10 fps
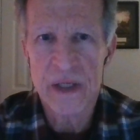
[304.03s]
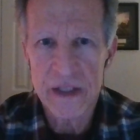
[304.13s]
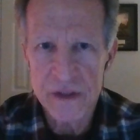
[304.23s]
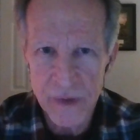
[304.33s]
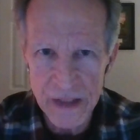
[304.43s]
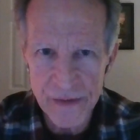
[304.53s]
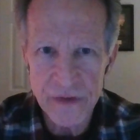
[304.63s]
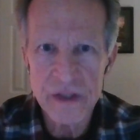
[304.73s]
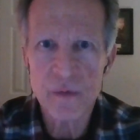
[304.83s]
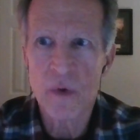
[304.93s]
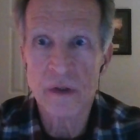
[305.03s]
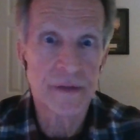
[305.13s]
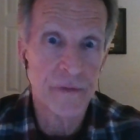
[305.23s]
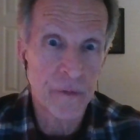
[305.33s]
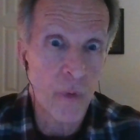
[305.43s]
because we live in this world,
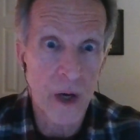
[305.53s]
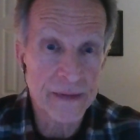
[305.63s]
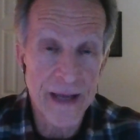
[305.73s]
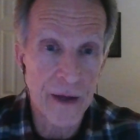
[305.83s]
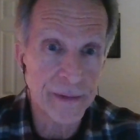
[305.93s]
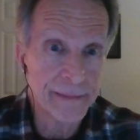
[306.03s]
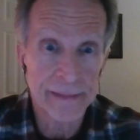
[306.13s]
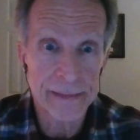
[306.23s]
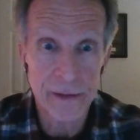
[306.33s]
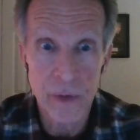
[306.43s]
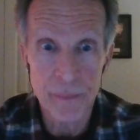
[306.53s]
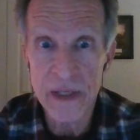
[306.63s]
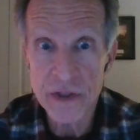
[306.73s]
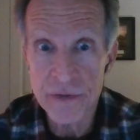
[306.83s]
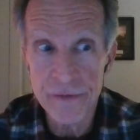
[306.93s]
if we walk down, you know, a
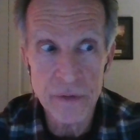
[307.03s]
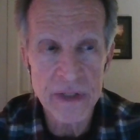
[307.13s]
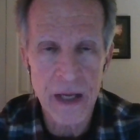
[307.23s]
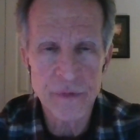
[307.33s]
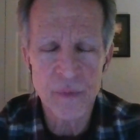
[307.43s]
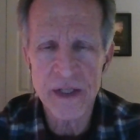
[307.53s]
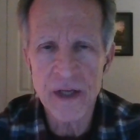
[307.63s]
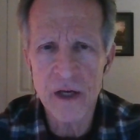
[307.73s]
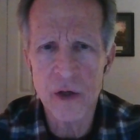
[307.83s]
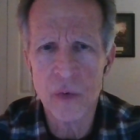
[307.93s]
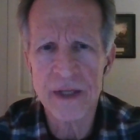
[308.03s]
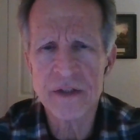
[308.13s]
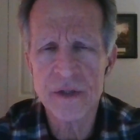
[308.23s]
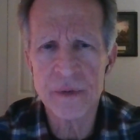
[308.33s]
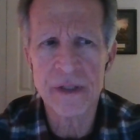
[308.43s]
beach a few times, we know
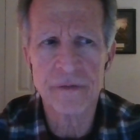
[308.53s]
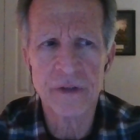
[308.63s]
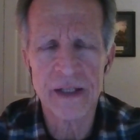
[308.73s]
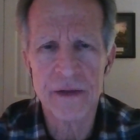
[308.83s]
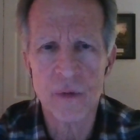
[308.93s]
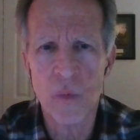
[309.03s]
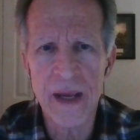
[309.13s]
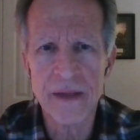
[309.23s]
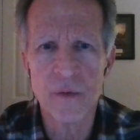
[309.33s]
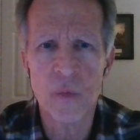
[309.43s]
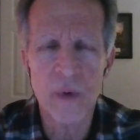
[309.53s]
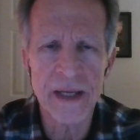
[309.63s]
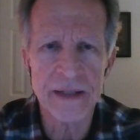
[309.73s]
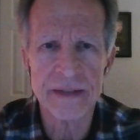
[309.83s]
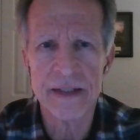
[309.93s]
intuitively the way the
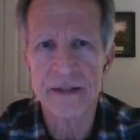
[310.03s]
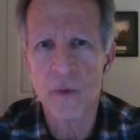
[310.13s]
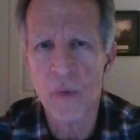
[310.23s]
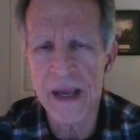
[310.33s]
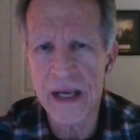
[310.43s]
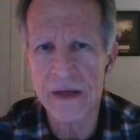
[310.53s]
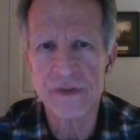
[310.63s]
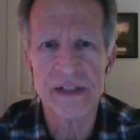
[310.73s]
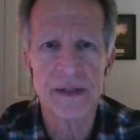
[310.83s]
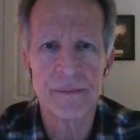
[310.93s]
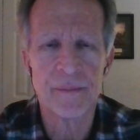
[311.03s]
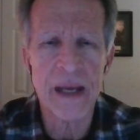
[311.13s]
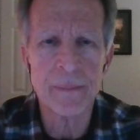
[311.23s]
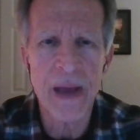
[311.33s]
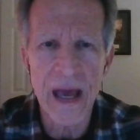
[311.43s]
wind and the waves and
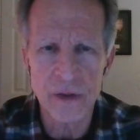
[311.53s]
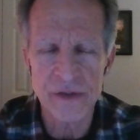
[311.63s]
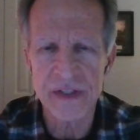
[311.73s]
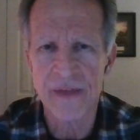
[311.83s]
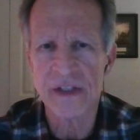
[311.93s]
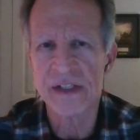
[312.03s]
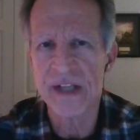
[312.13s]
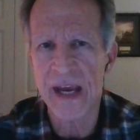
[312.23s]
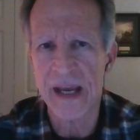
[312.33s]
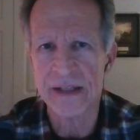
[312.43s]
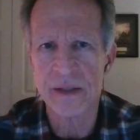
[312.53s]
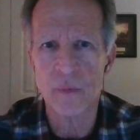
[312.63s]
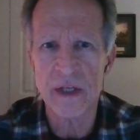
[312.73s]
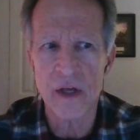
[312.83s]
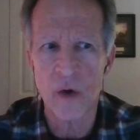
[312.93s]
make patterns on the sand,
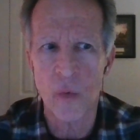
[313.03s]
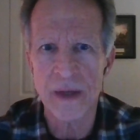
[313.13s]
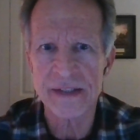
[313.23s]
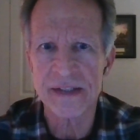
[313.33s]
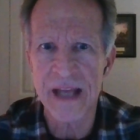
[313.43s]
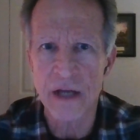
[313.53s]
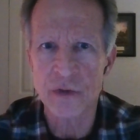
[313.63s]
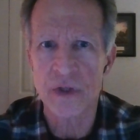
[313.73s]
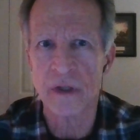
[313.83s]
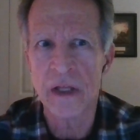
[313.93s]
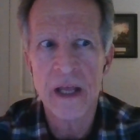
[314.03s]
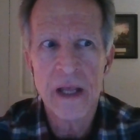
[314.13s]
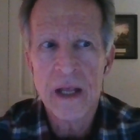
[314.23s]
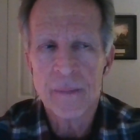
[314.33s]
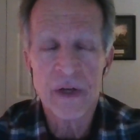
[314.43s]
and we know what's natural.
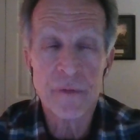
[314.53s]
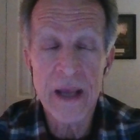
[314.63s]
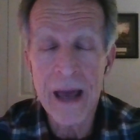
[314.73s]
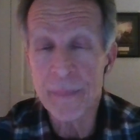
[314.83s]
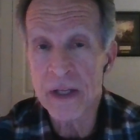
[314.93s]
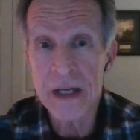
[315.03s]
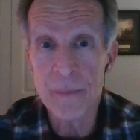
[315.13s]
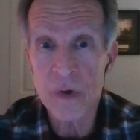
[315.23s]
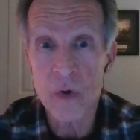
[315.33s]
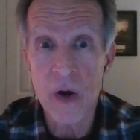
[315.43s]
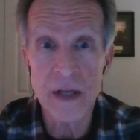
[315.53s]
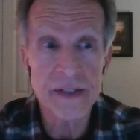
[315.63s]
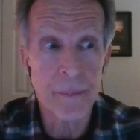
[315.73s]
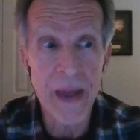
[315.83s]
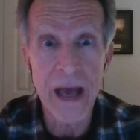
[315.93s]
But if we happen to come
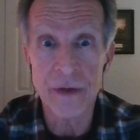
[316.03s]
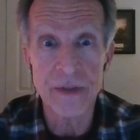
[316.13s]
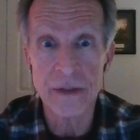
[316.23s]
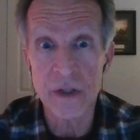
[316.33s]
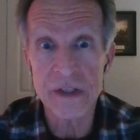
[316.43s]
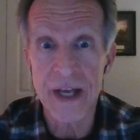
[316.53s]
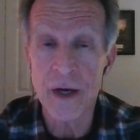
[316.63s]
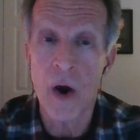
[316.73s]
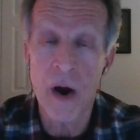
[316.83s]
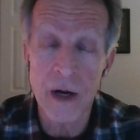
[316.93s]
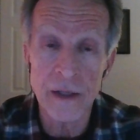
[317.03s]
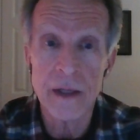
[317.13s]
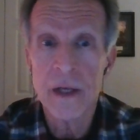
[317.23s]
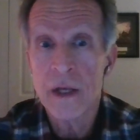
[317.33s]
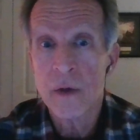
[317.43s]
across a pattern that looks like a
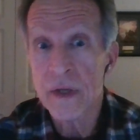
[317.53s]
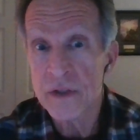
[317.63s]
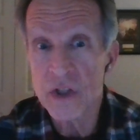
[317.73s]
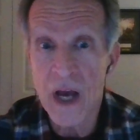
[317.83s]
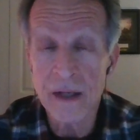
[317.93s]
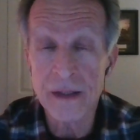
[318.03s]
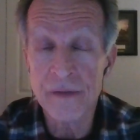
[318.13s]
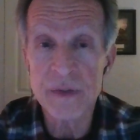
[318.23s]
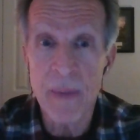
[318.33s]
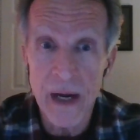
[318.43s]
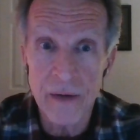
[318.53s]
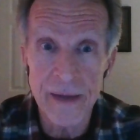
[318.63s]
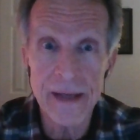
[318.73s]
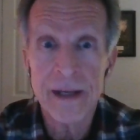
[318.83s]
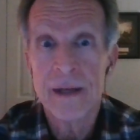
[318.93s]
heart with John loves
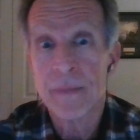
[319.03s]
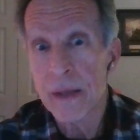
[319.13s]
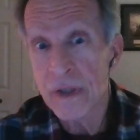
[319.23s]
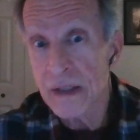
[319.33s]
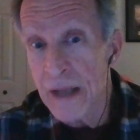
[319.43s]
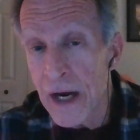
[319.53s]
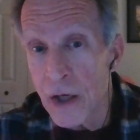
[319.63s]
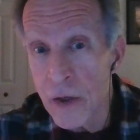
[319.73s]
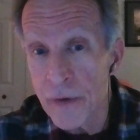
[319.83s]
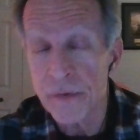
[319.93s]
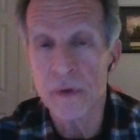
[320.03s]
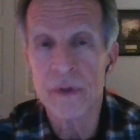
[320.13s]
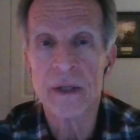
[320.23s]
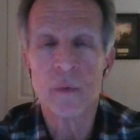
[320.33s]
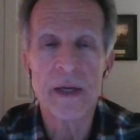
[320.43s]
Mary, maybe a little arrow
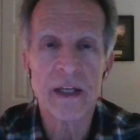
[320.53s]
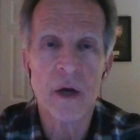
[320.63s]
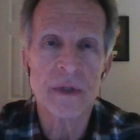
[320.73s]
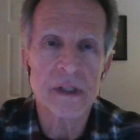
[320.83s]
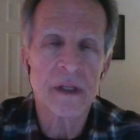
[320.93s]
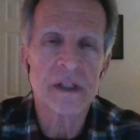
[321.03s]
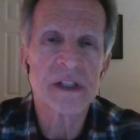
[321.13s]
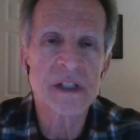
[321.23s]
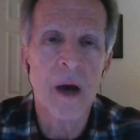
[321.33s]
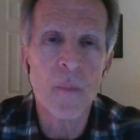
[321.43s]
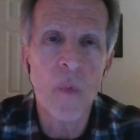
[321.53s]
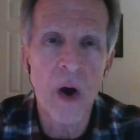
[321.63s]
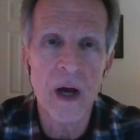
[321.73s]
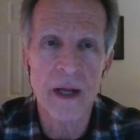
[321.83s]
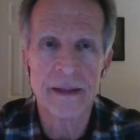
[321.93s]
through it, we know that
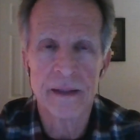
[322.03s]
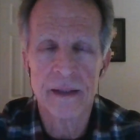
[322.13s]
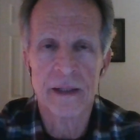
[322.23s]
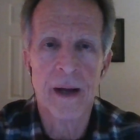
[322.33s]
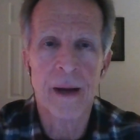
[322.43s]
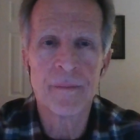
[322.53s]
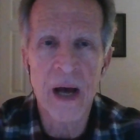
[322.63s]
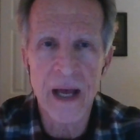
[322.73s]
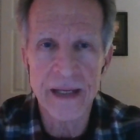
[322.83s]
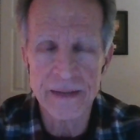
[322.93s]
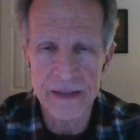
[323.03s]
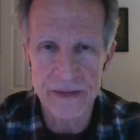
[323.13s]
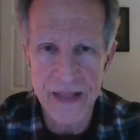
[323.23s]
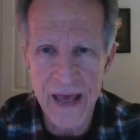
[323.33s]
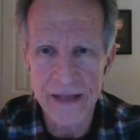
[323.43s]
someone, uh, a mind,
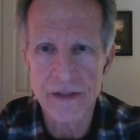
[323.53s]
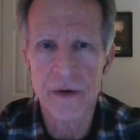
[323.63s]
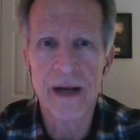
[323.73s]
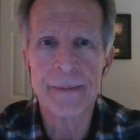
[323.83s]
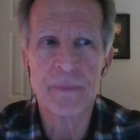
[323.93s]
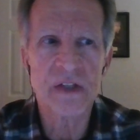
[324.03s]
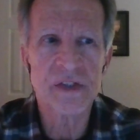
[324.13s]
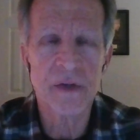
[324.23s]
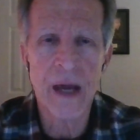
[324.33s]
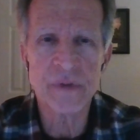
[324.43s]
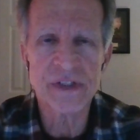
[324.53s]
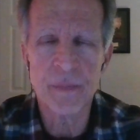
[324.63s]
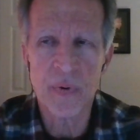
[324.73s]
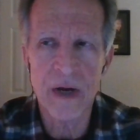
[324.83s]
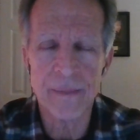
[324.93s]
did that. All right, and so that was
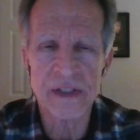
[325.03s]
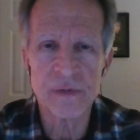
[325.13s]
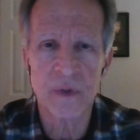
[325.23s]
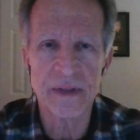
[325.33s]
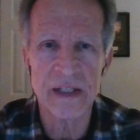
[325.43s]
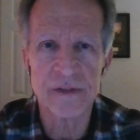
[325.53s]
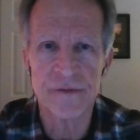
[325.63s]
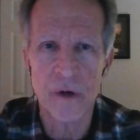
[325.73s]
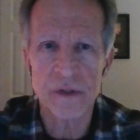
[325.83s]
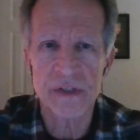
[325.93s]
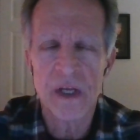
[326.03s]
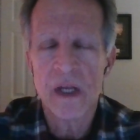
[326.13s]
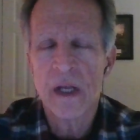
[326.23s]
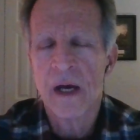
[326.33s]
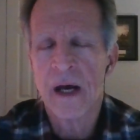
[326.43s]
the premise. What these folks
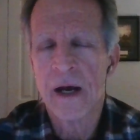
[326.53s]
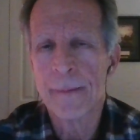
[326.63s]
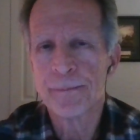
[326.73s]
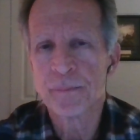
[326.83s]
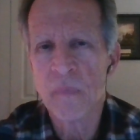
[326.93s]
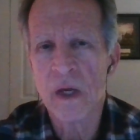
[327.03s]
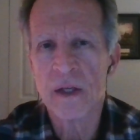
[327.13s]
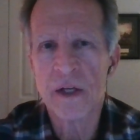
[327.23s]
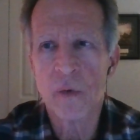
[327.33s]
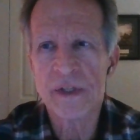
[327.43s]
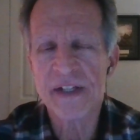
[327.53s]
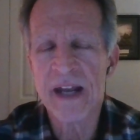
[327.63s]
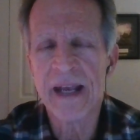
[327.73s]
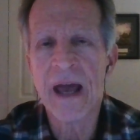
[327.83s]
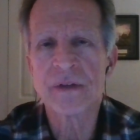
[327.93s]
um, uh, you know, were
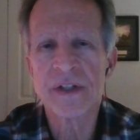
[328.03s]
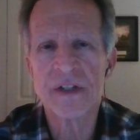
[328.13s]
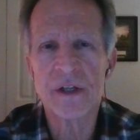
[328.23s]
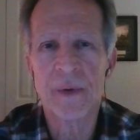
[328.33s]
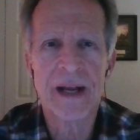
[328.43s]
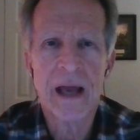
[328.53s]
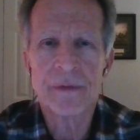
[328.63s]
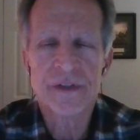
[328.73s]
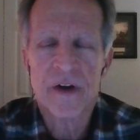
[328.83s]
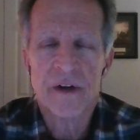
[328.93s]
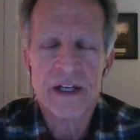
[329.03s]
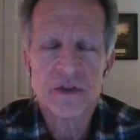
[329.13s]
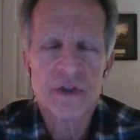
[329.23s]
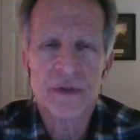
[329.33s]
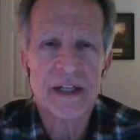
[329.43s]
setting out to do. And I was very
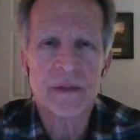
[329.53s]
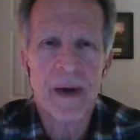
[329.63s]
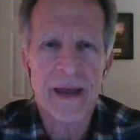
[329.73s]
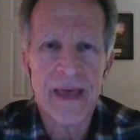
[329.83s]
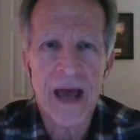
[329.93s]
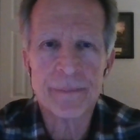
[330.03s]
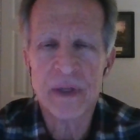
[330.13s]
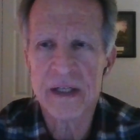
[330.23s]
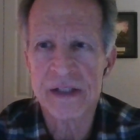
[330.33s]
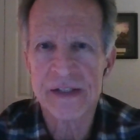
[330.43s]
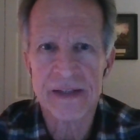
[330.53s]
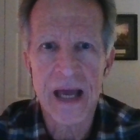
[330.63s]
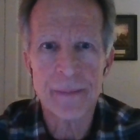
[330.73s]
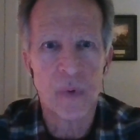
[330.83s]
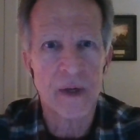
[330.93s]
intrigued by that because at
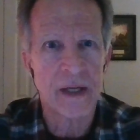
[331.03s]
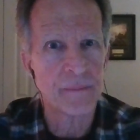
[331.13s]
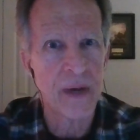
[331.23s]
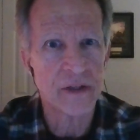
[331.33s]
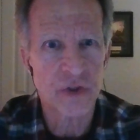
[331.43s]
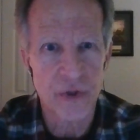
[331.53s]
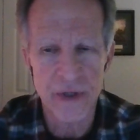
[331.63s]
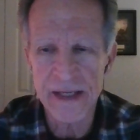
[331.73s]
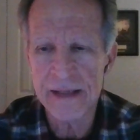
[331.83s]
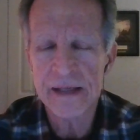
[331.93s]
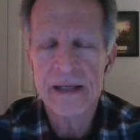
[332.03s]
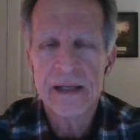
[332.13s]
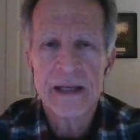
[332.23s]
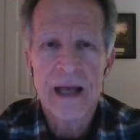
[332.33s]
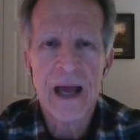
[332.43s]
that point in my journey,
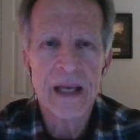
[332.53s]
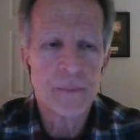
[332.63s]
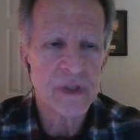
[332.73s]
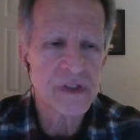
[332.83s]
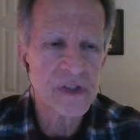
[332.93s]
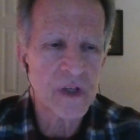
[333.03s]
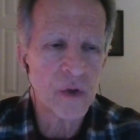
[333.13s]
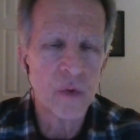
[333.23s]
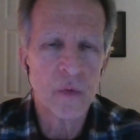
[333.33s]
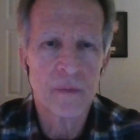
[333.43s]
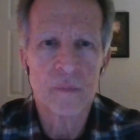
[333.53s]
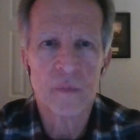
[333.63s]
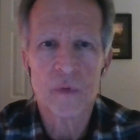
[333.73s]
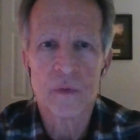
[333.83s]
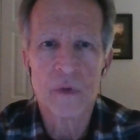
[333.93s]
I had been so
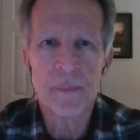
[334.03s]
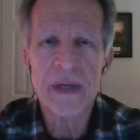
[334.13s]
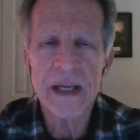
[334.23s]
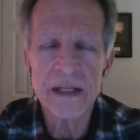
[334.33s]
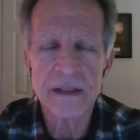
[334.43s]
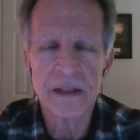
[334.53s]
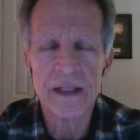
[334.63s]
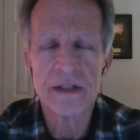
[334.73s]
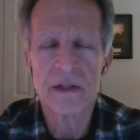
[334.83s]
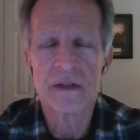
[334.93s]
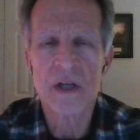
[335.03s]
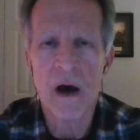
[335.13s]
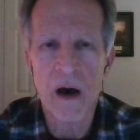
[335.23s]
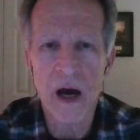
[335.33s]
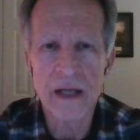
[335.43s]
repeatedly
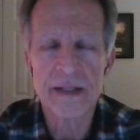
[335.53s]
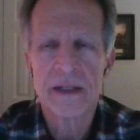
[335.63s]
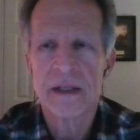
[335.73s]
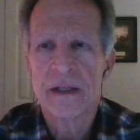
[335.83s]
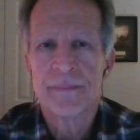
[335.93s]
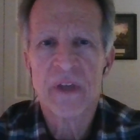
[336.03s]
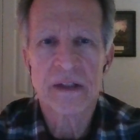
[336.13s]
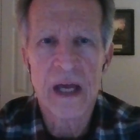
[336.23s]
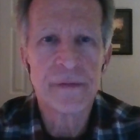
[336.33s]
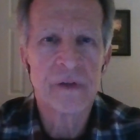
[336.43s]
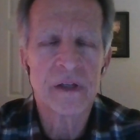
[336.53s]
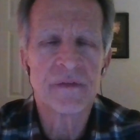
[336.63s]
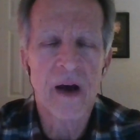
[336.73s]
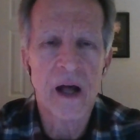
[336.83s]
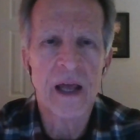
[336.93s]
taught that life had,
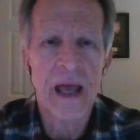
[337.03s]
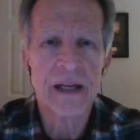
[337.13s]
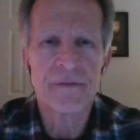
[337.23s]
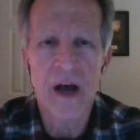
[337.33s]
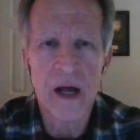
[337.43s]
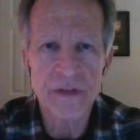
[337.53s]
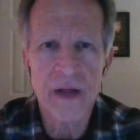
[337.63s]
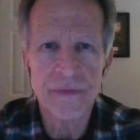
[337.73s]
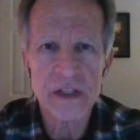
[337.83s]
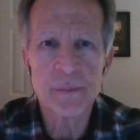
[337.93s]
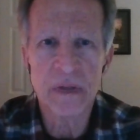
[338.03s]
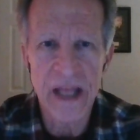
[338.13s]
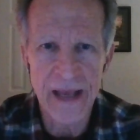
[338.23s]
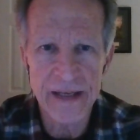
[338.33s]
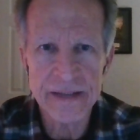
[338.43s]
evol had evolved on this
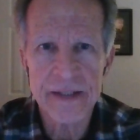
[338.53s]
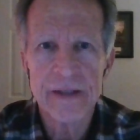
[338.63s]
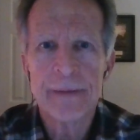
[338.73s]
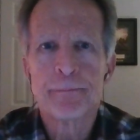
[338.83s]
planet.